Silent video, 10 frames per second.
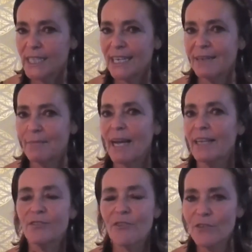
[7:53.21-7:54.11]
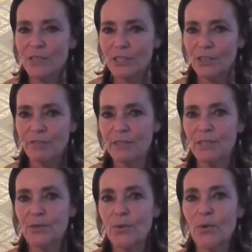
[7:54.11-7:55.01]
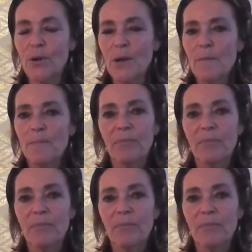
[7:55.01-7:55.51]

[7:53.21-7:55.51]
and my throat is often sore.